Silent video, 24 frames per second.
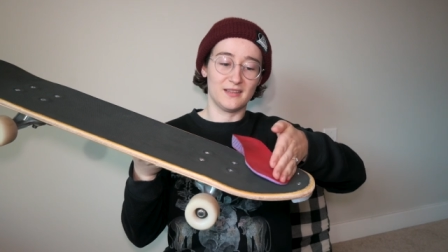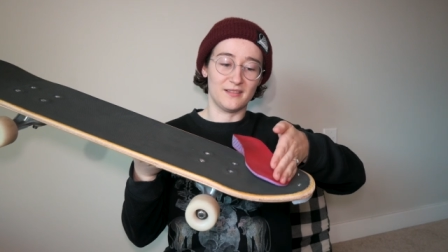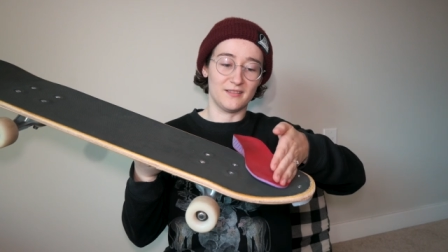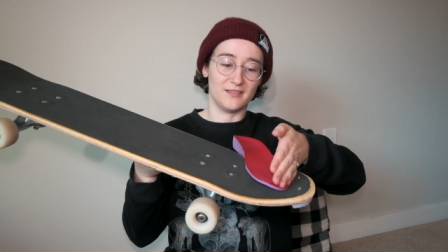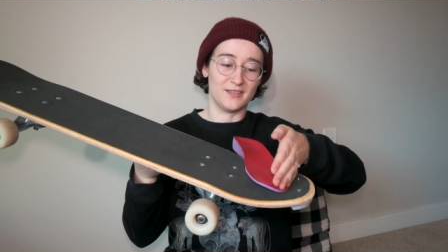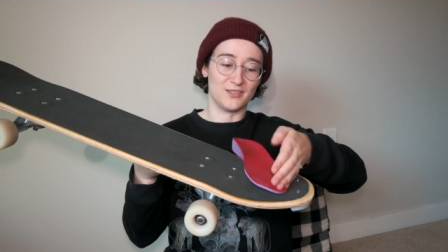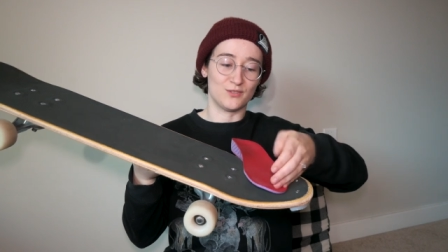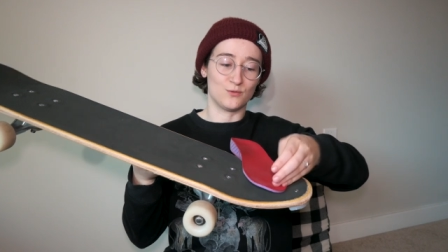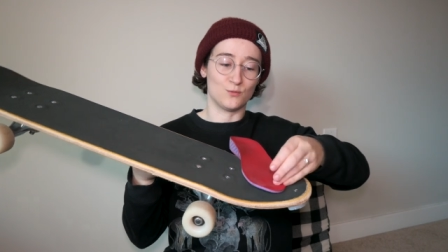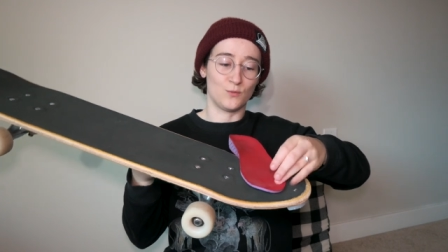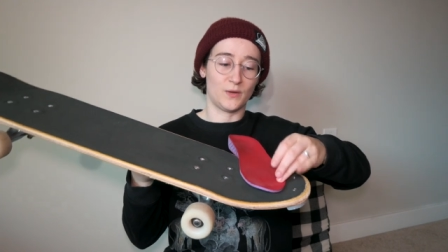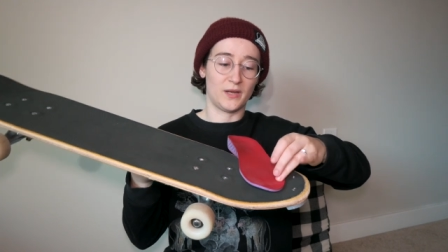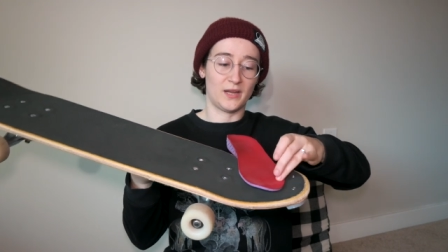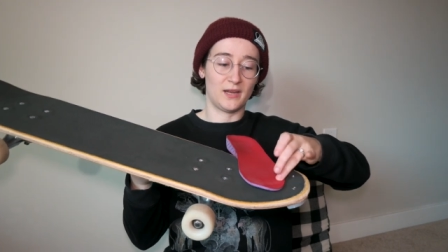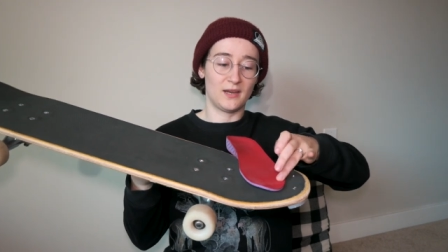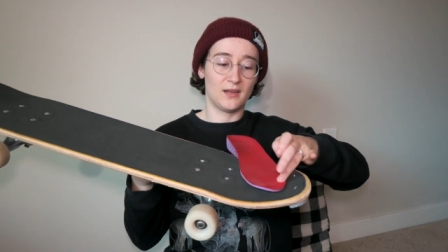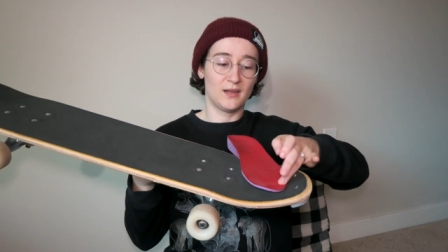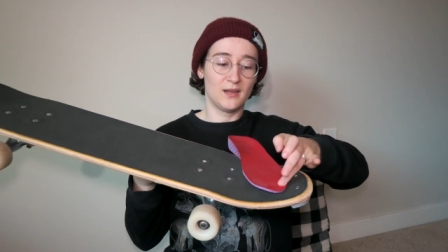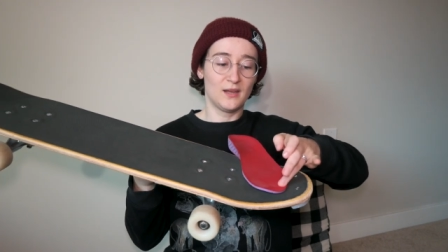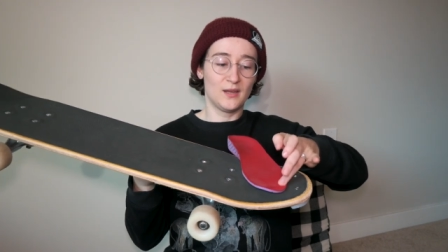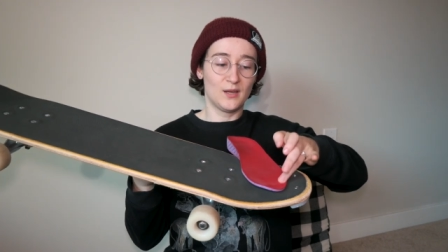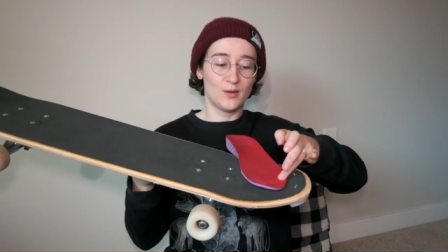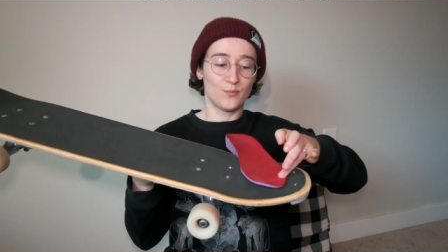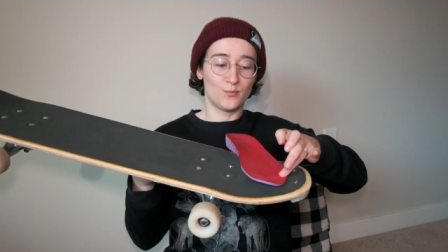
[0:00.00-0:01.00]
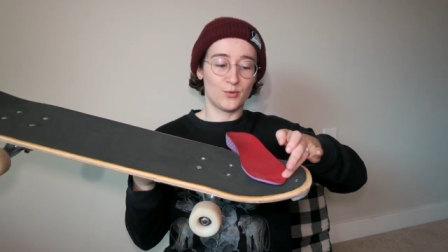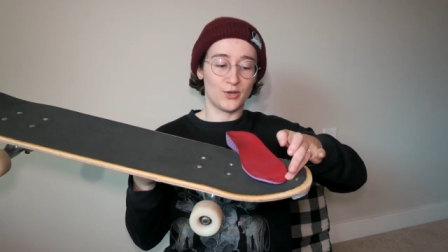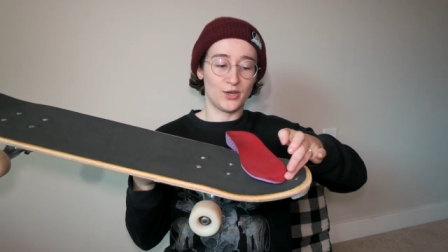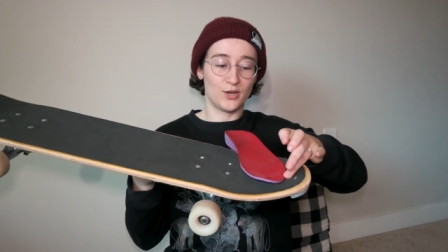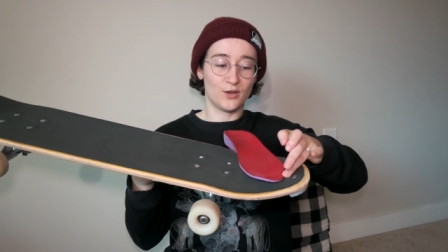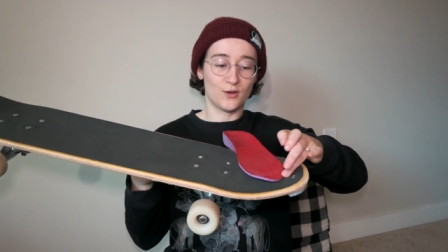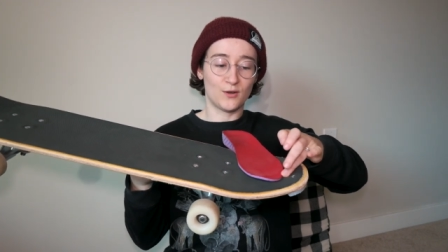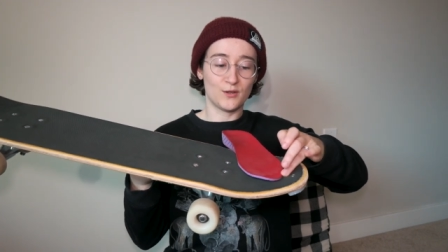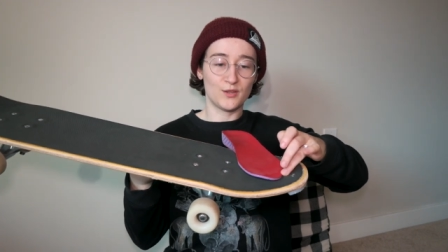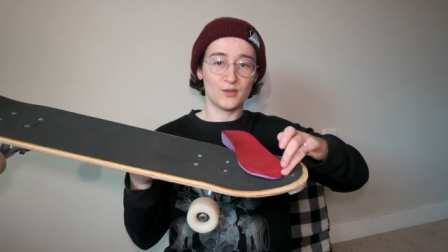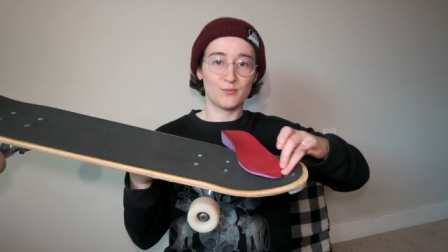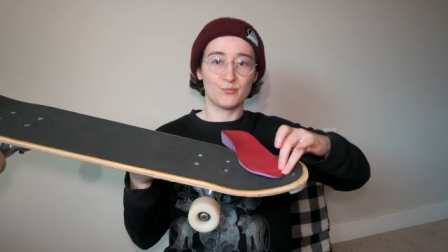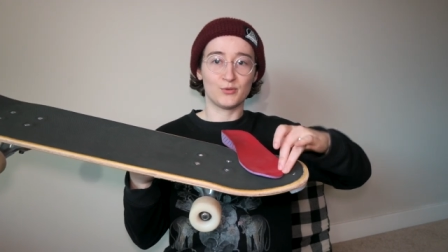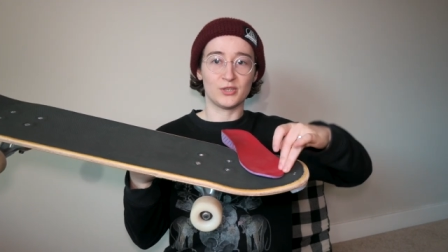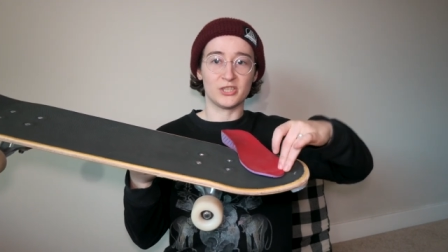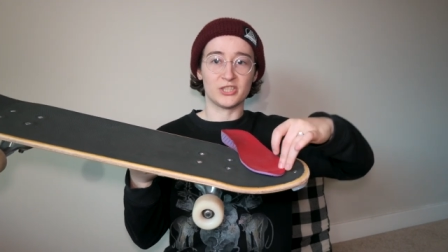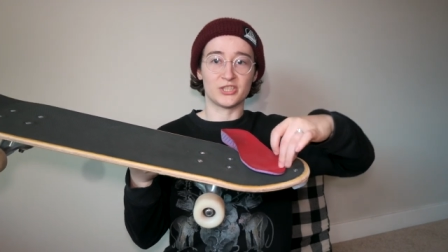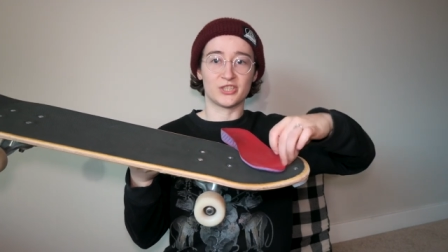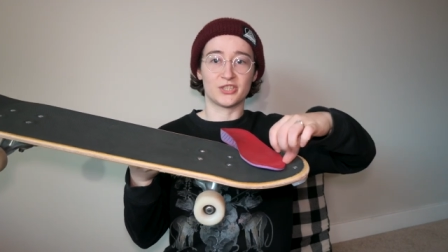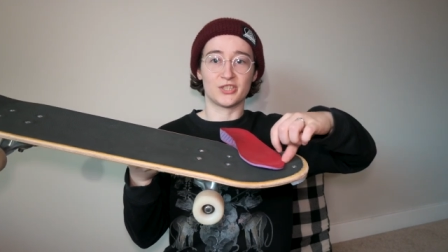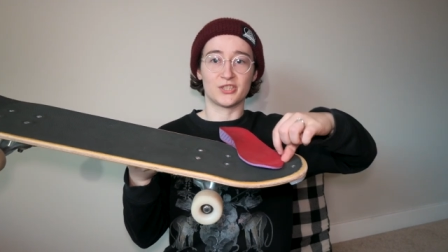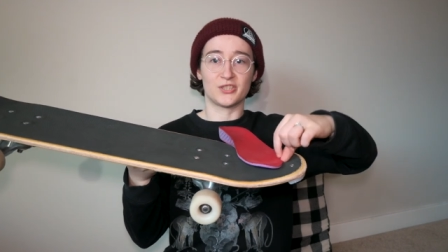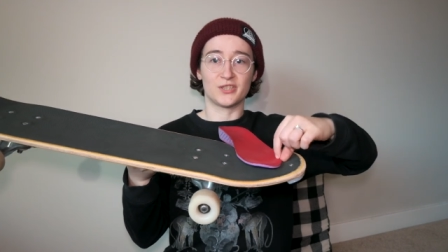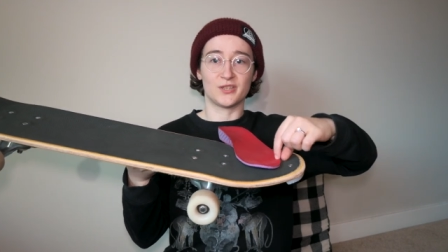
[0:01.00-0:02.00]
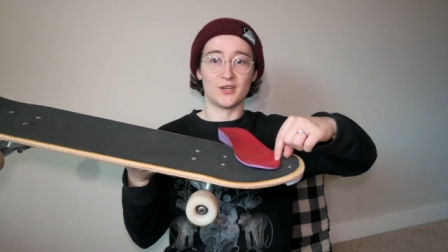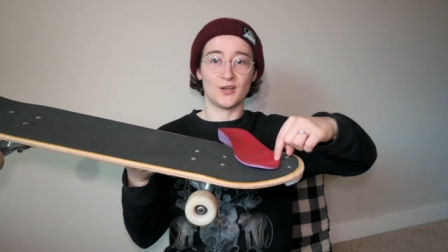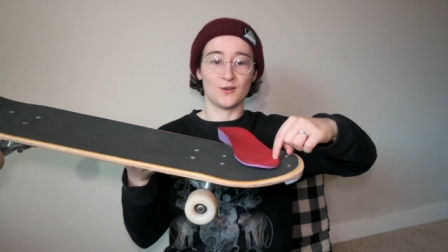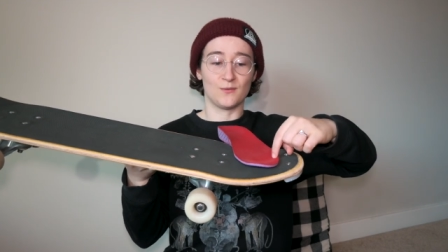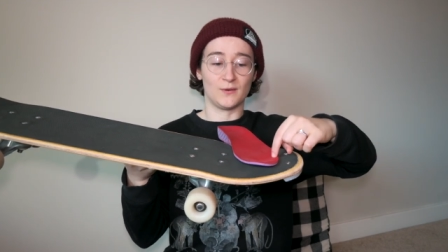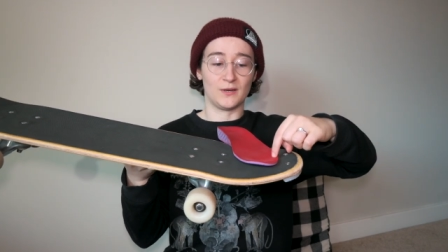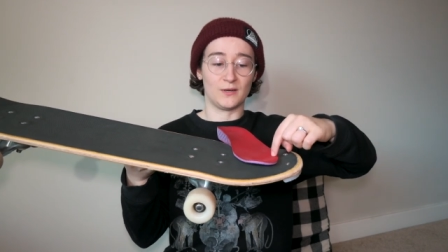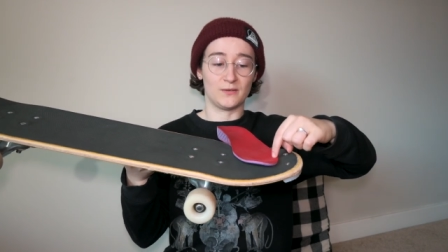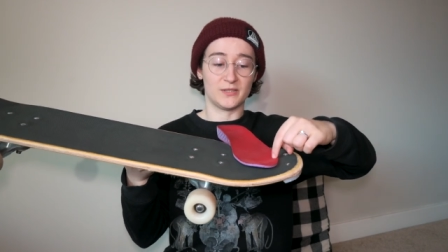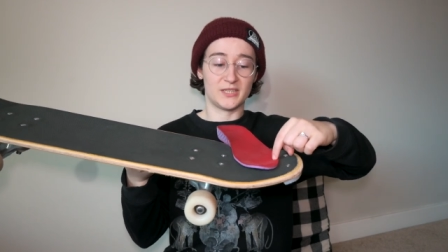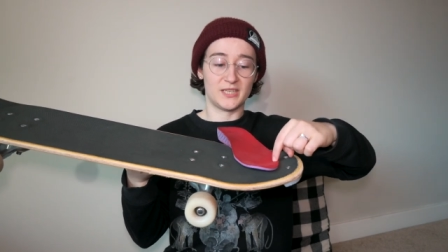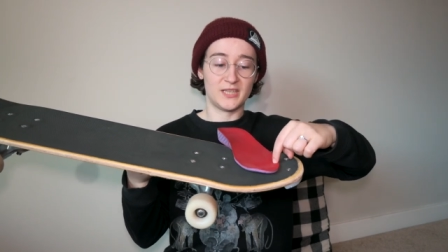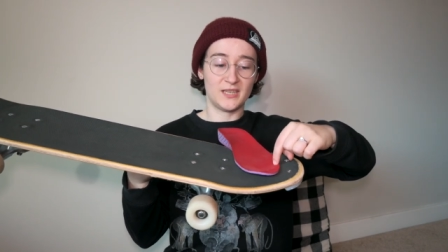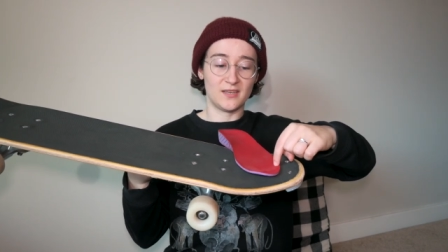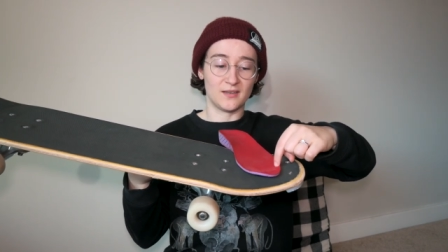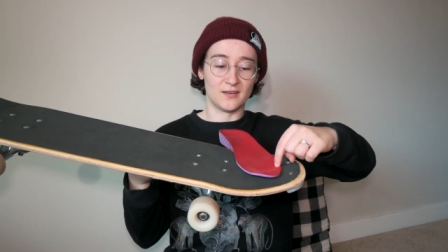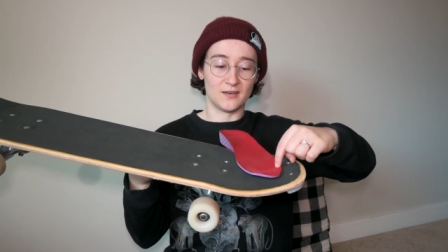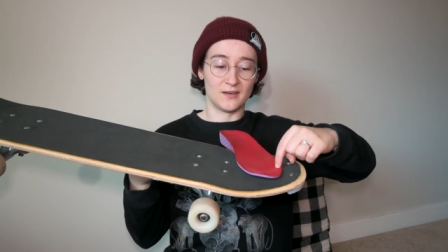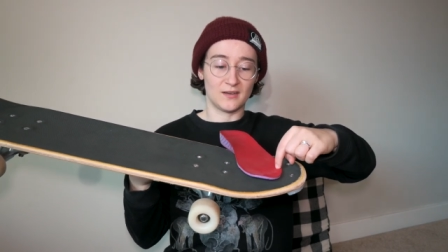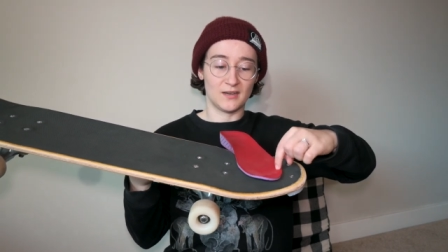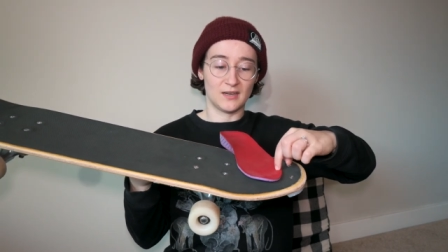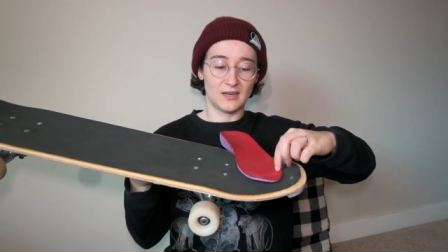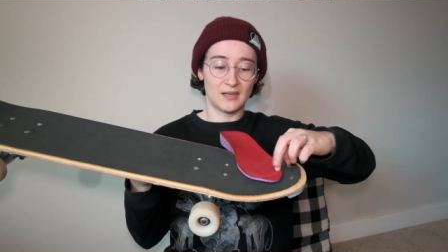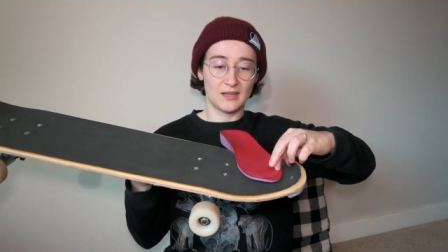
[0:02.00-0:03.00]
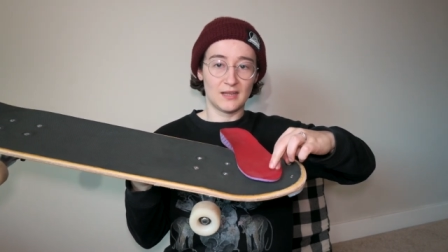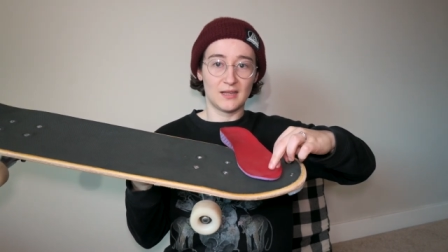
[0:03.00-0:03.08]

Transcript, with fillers: this way, putting all the pressure around here.